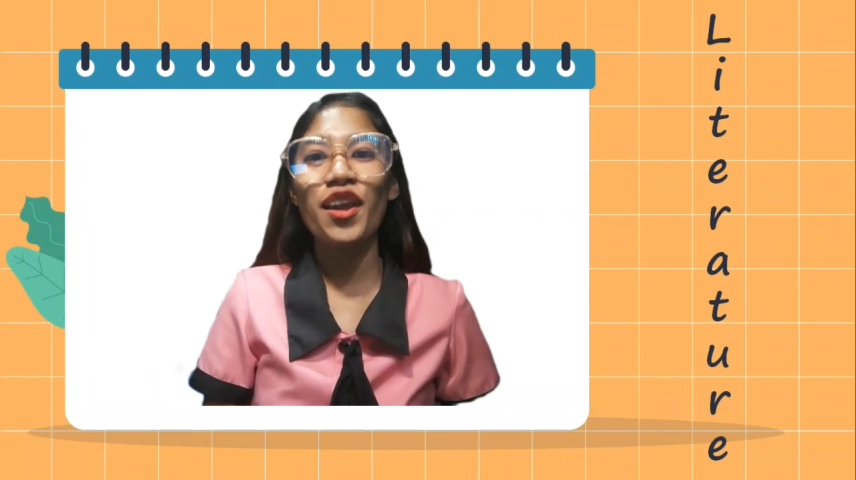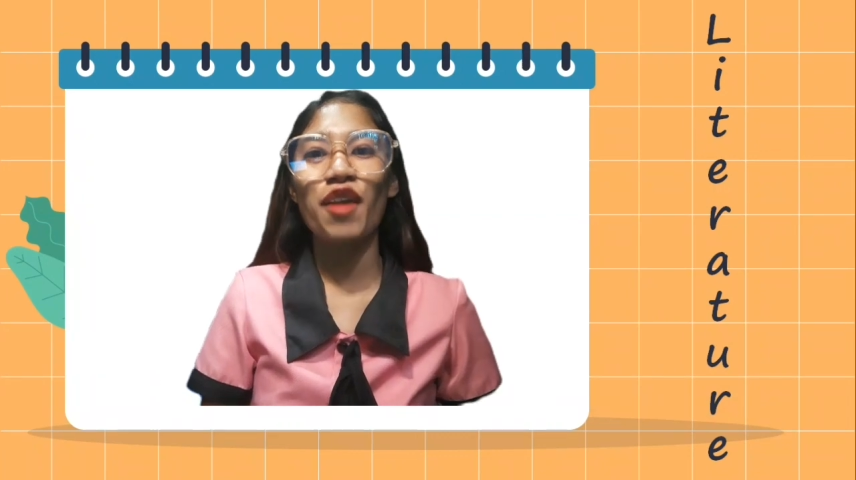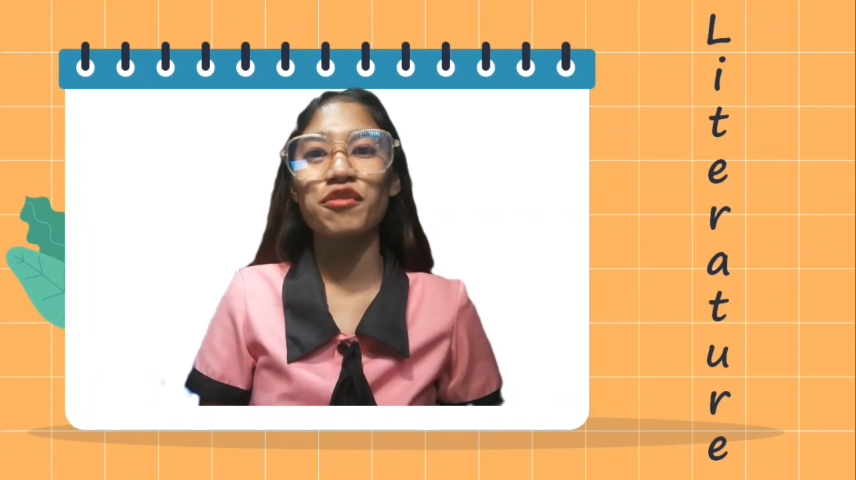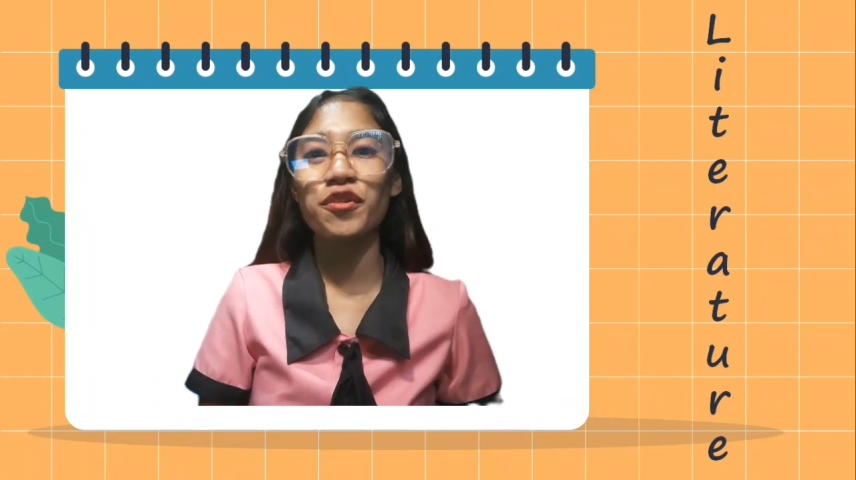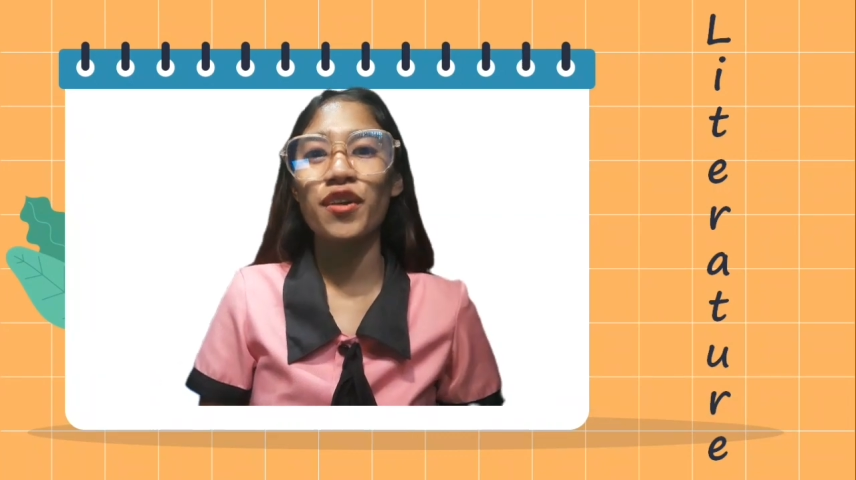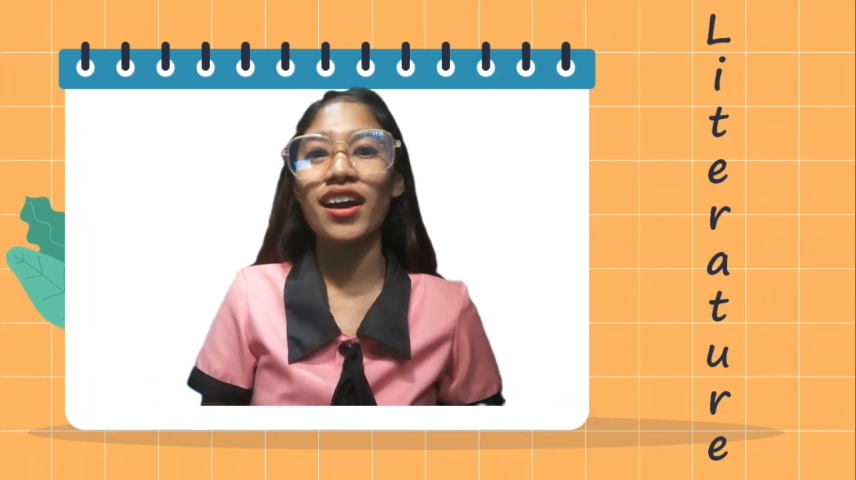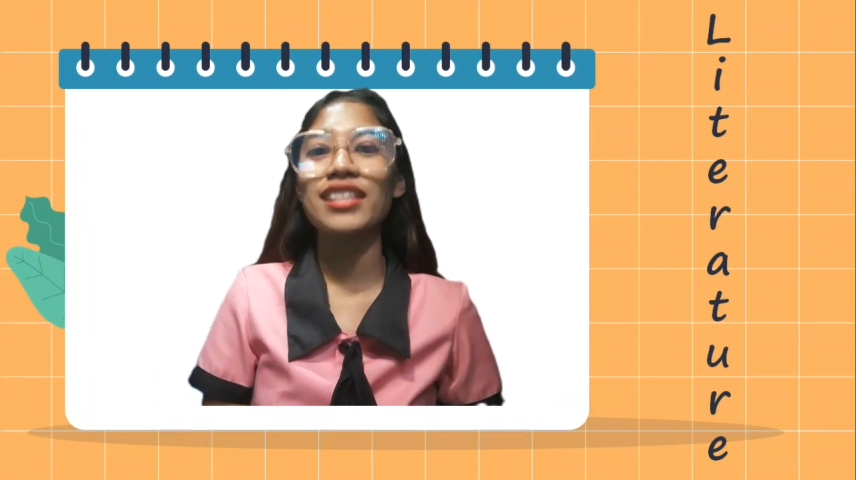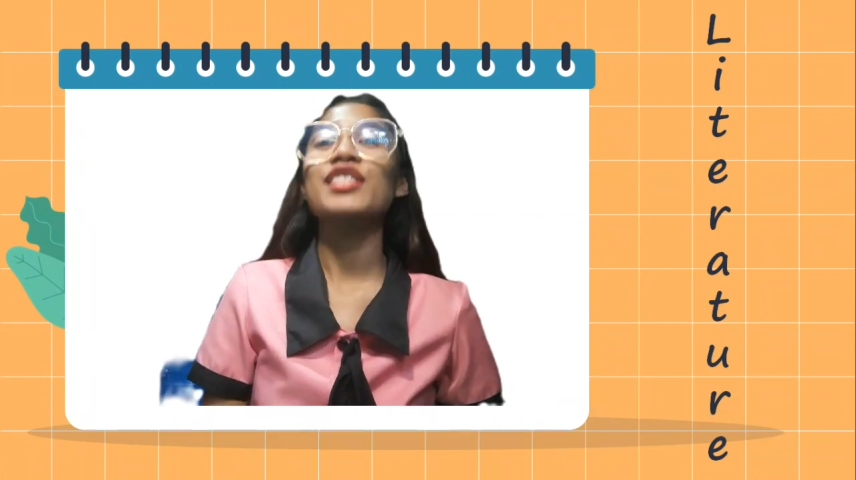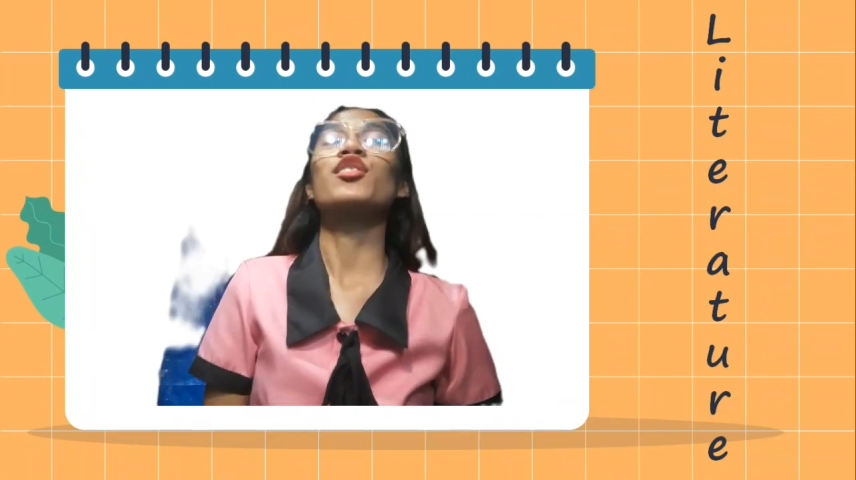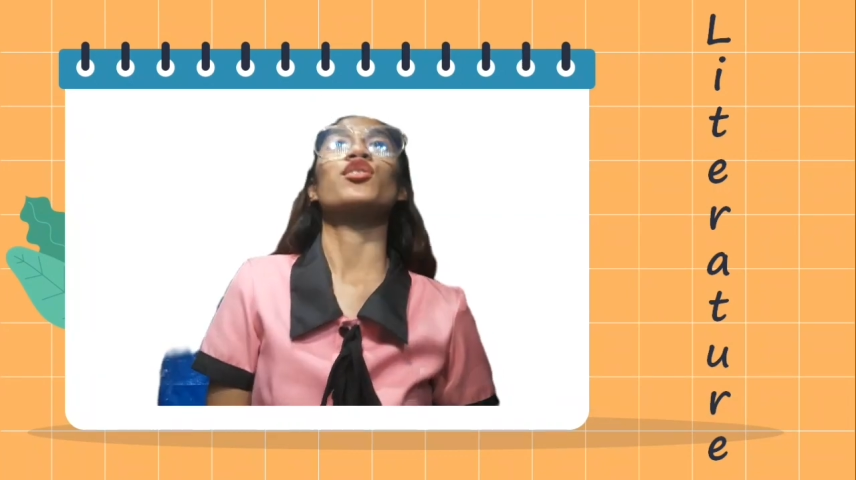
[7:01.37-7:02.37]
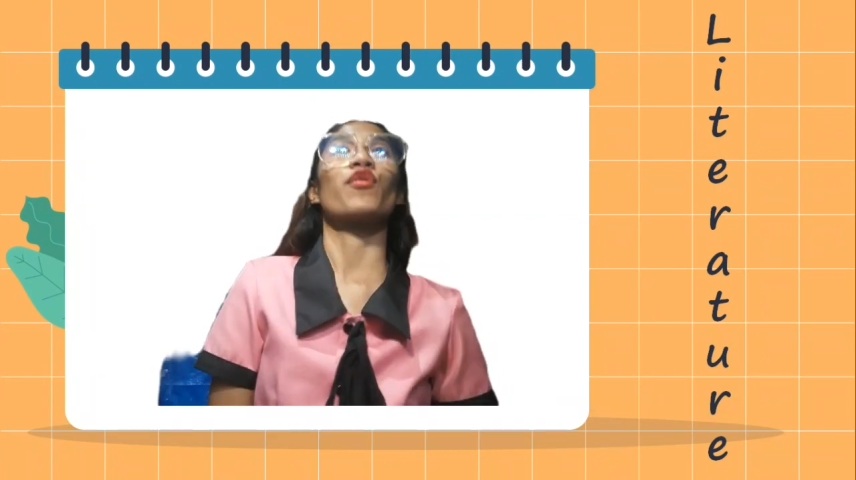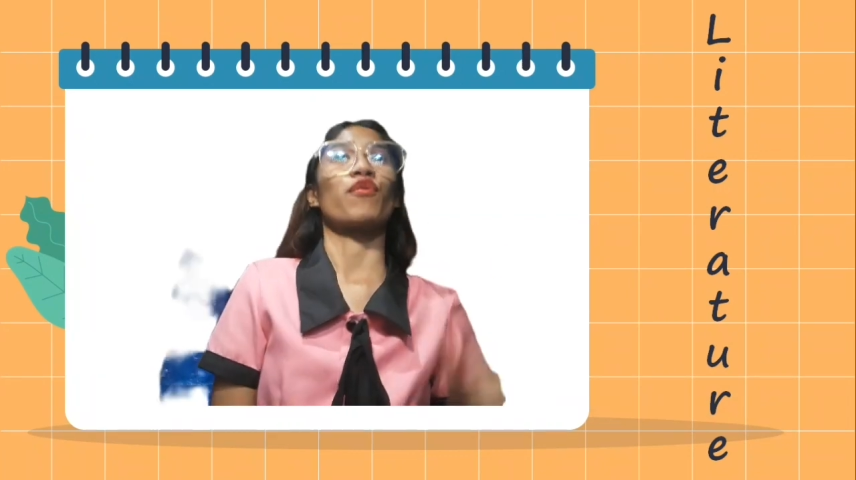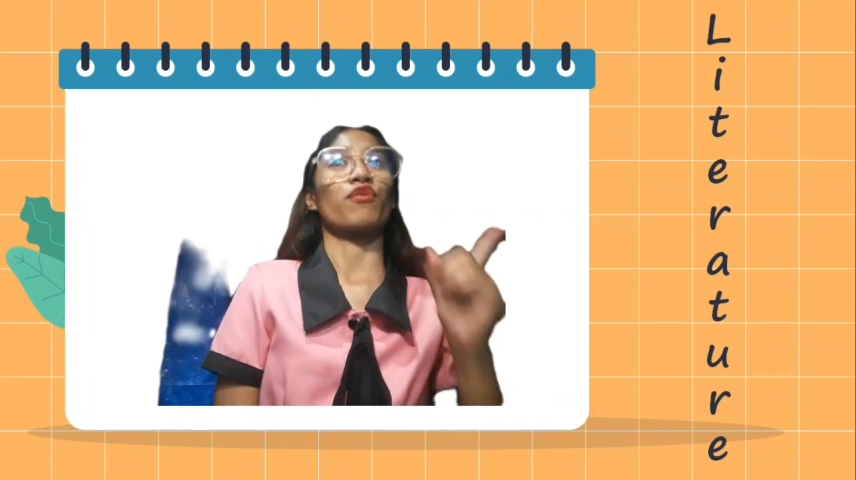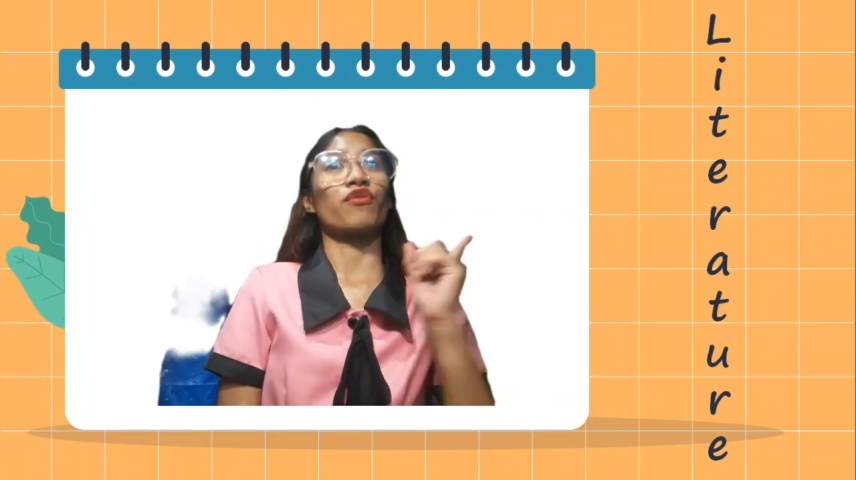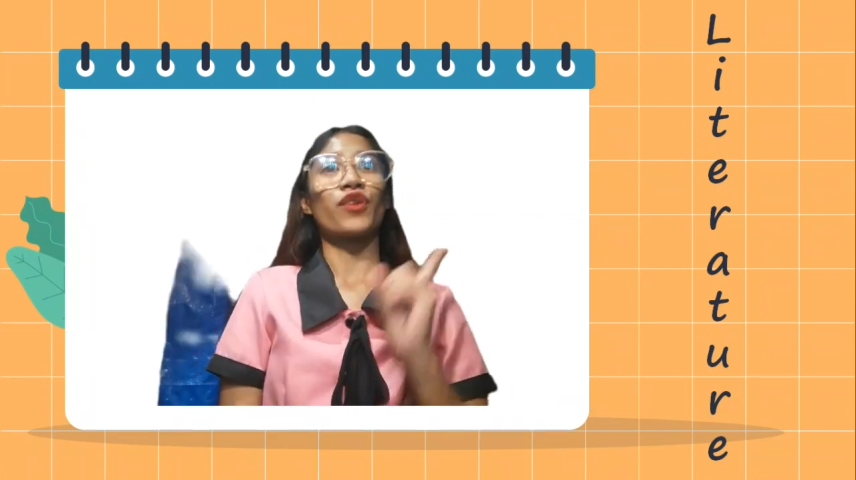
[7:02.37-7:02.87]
you, everyone. So,